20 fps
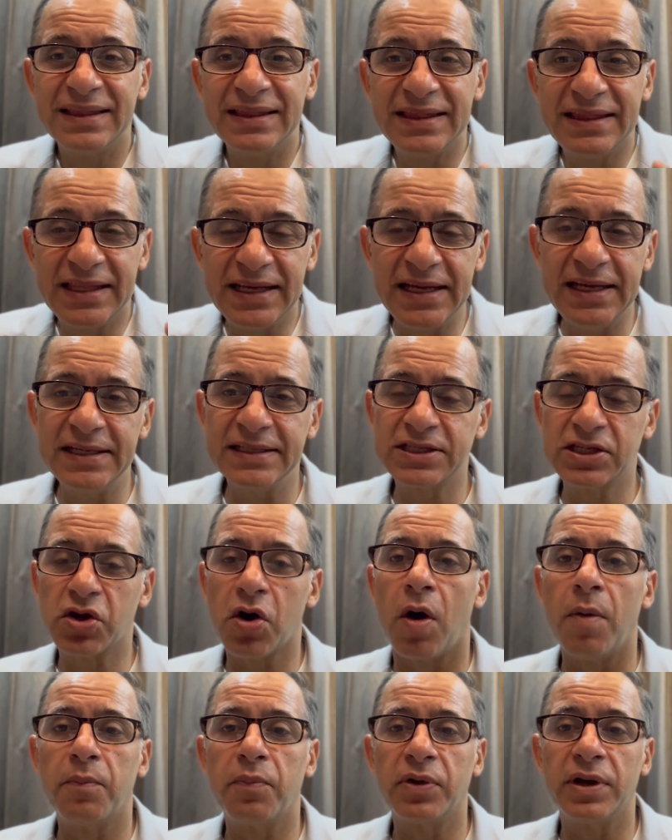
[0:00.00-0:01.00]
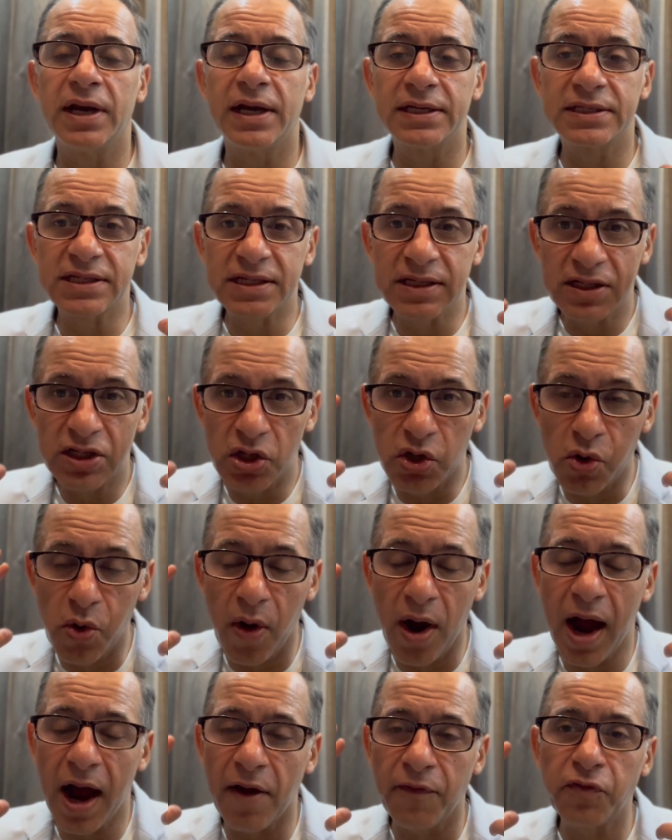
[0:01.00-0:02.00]
these components you
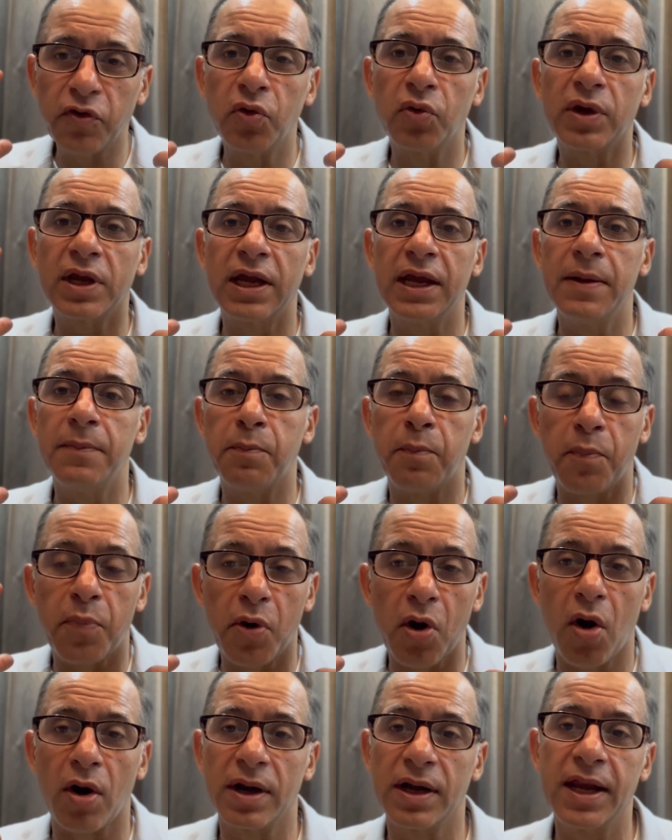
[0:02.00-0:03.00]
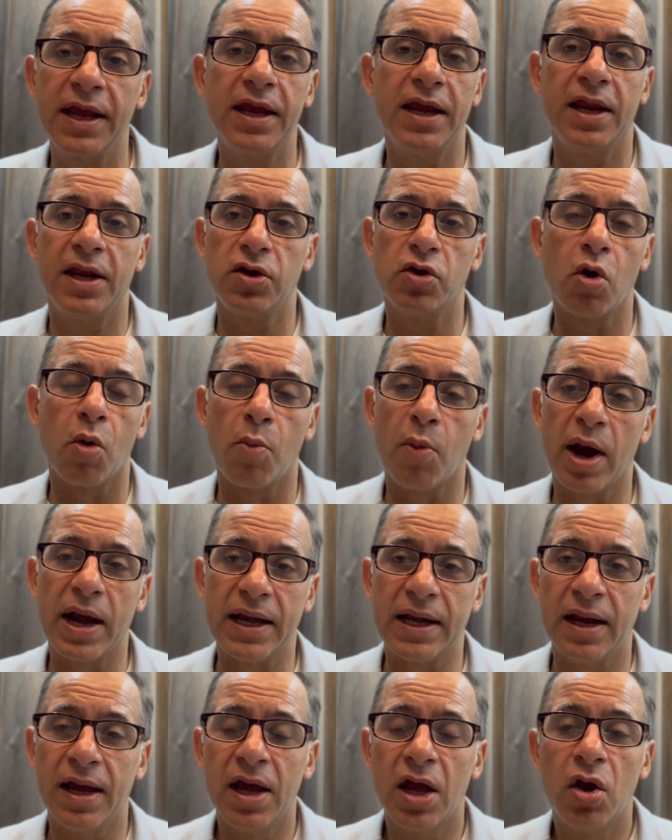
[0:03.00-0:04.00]
have to keep broadly in your
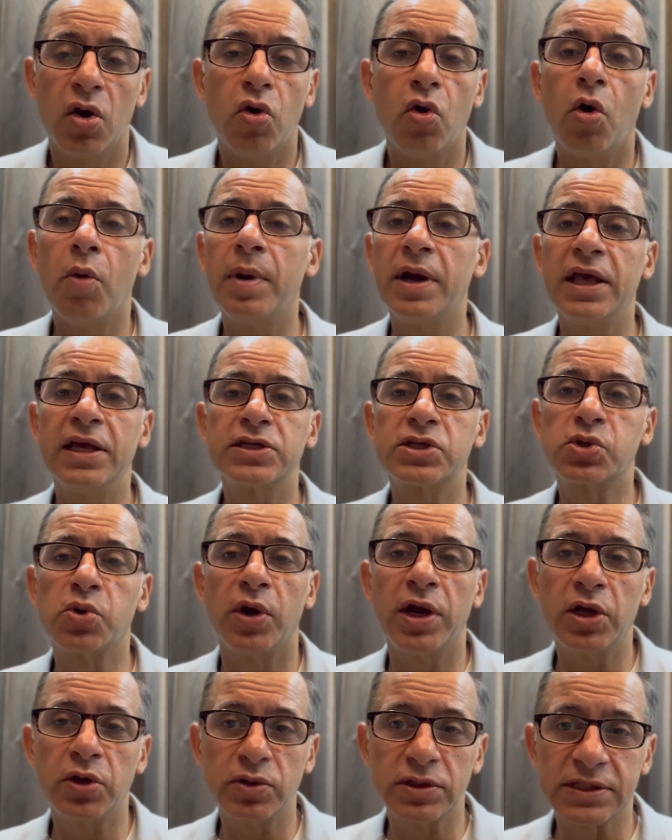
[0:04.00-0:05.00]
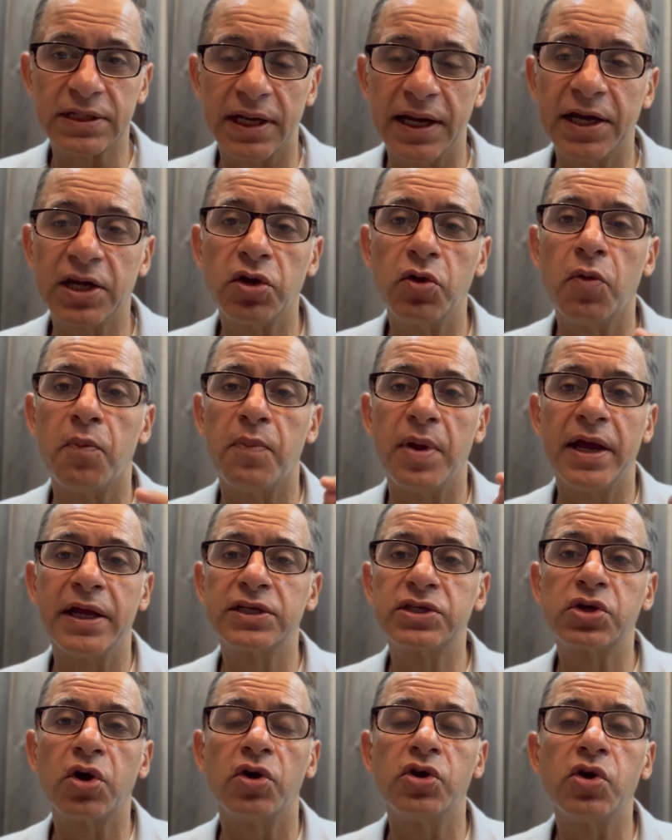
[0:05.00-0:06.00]
mind. Nobody is going to select you
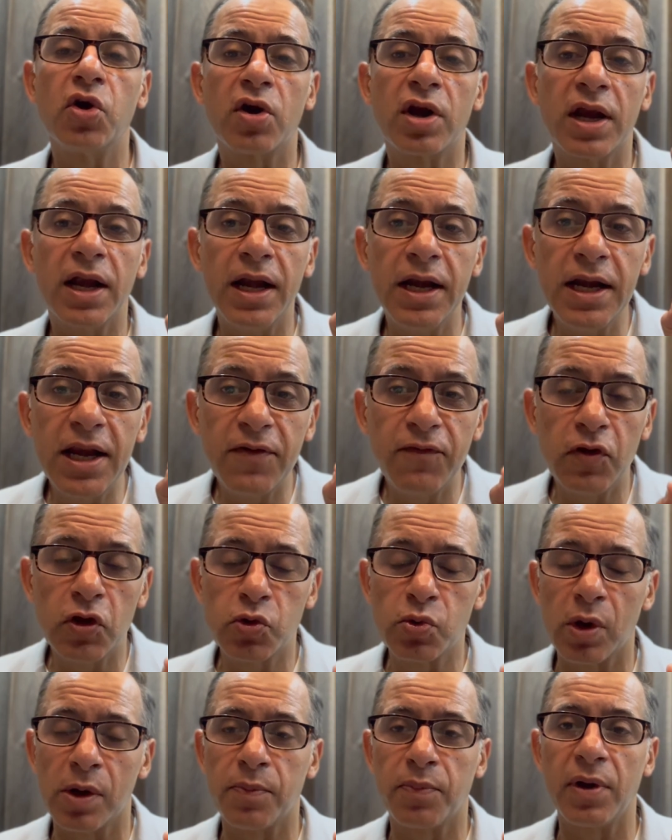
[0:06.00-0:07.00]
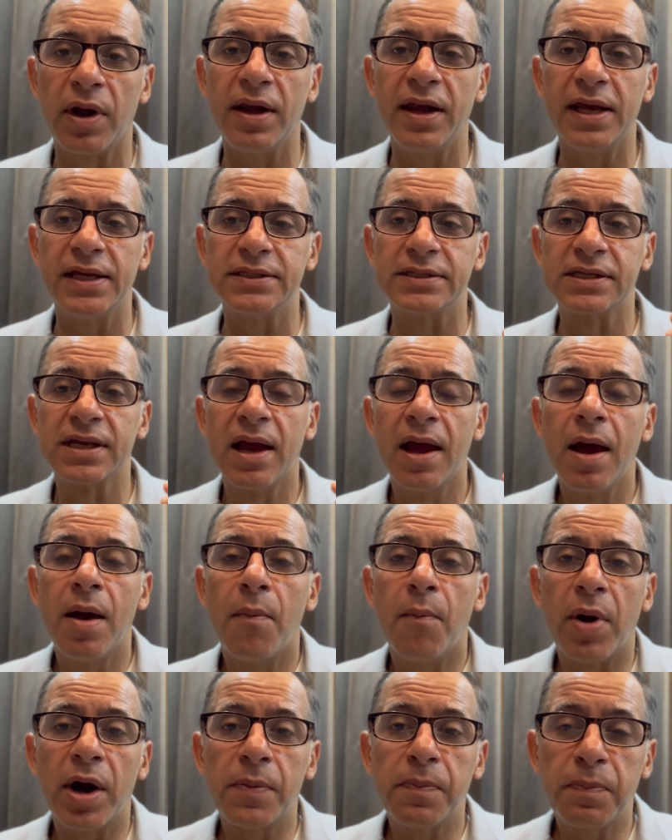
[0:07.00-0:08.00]
based on your individual brilliance,
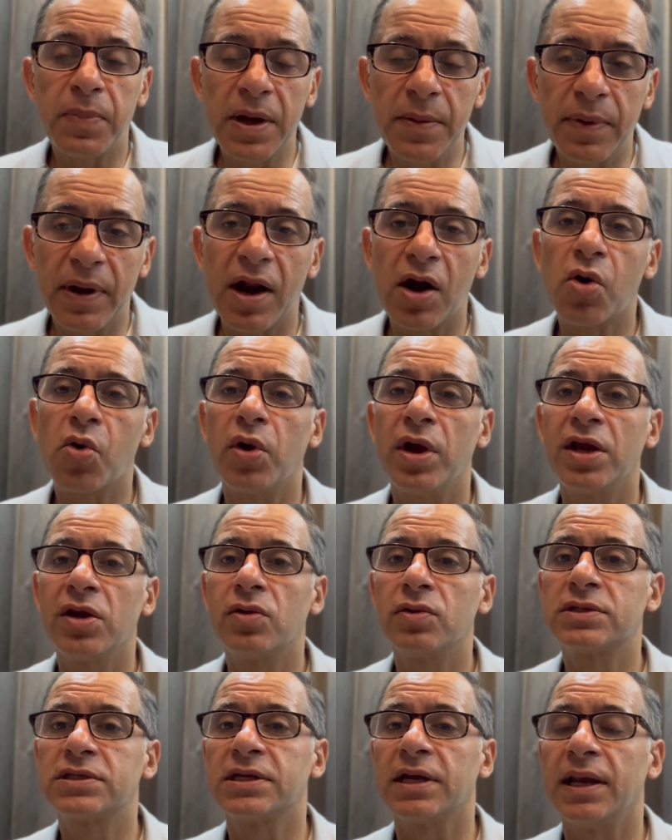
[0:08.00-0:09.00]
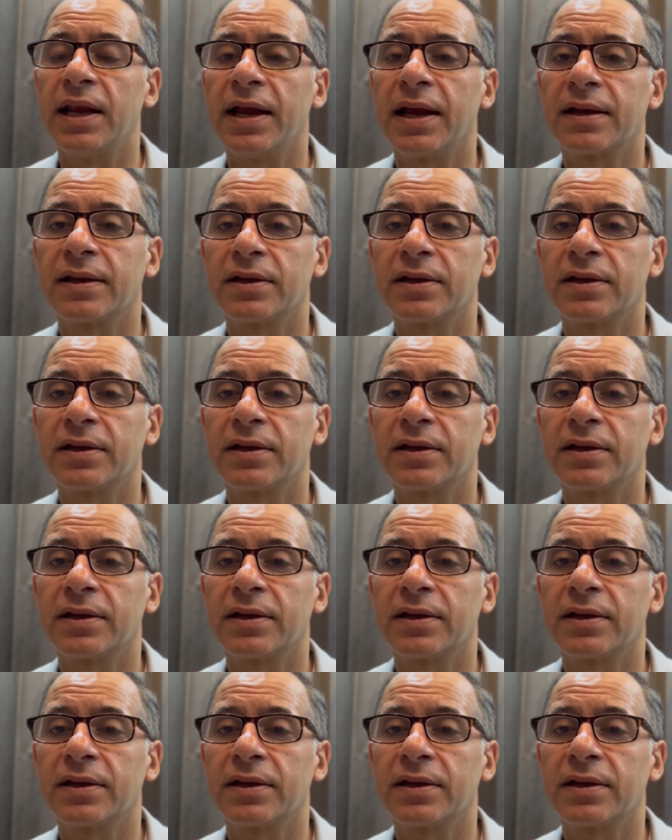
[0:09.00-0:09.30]
but people are going to select